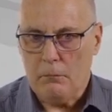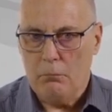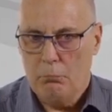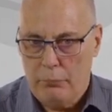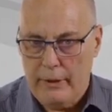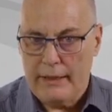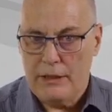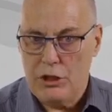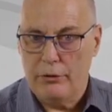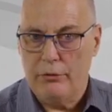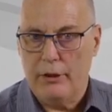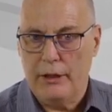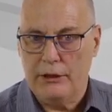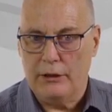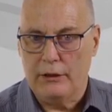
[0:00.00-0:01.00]
big
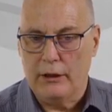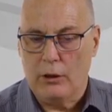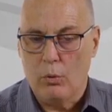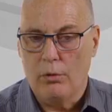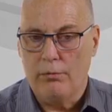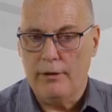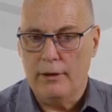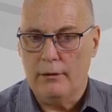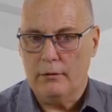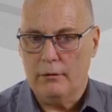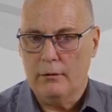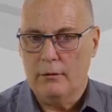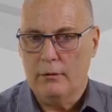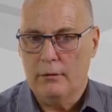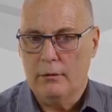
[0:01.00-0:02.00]
generation equivalent.
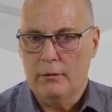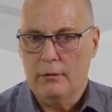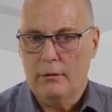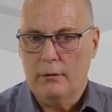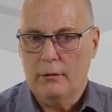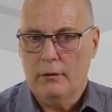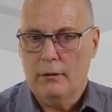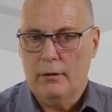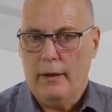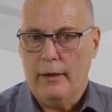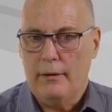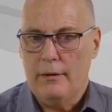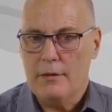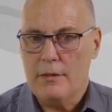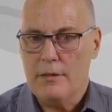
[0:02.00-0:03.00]

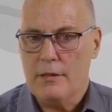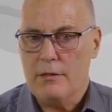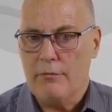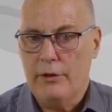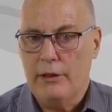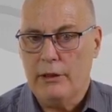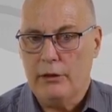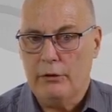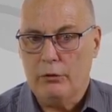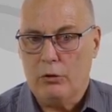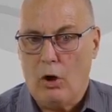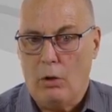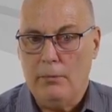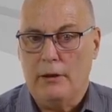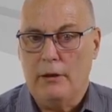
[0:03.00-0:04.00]
And this is very
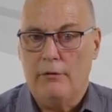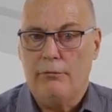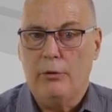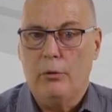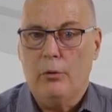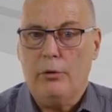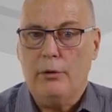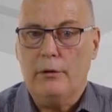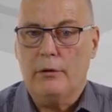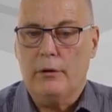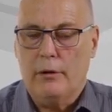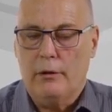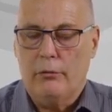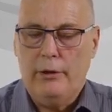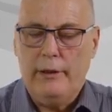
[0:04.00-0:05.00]
common. If you look at
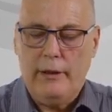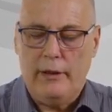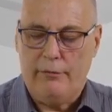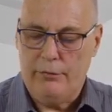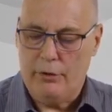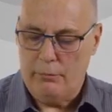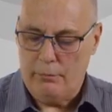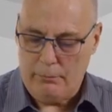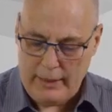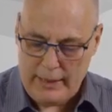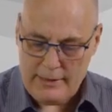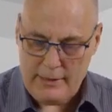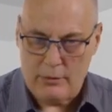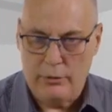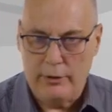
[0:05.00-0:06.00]
a relay, if you
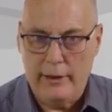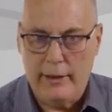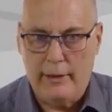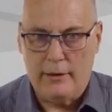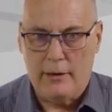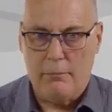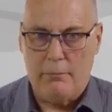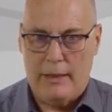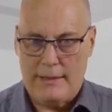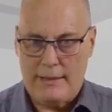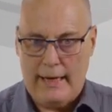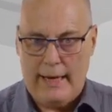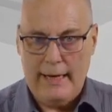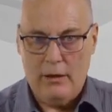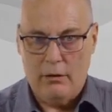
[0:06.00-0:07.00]
place a relay at the bus
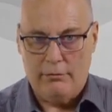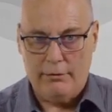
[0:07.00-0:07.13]
A over